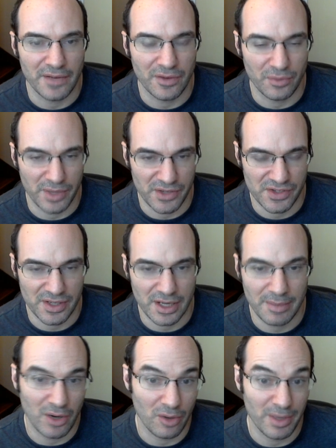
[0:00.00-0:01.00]
and I
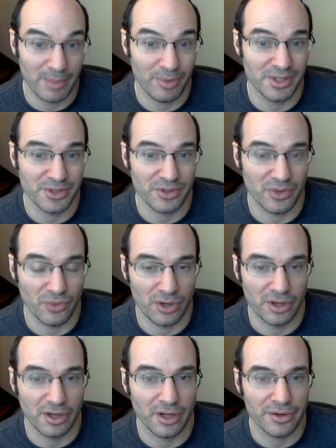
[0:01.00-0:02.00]
mean, all my pawns are in the wrong
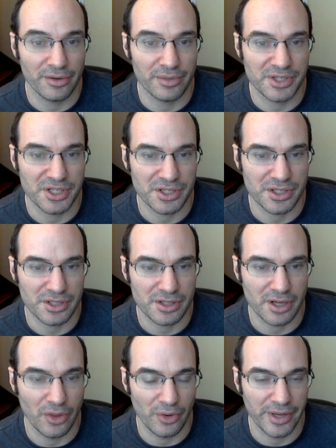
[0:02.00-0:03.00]
color, which is
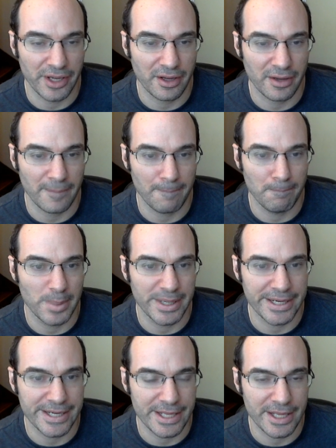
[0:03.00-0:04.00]
annoying,
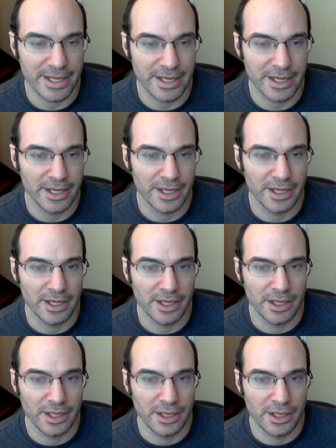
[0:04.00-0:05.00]
but
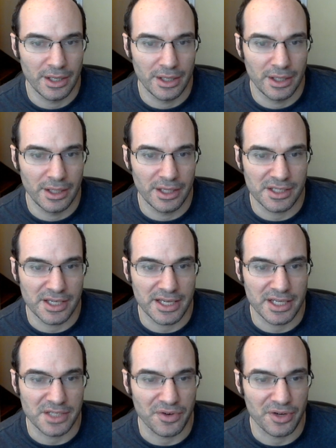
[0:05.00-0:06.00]
his
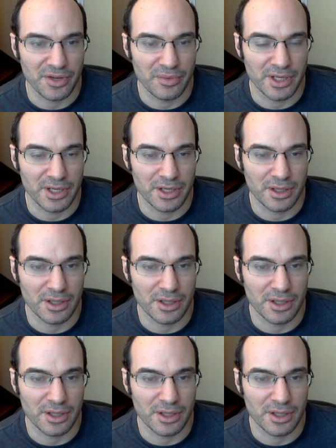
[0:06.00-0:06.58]
king's very weak.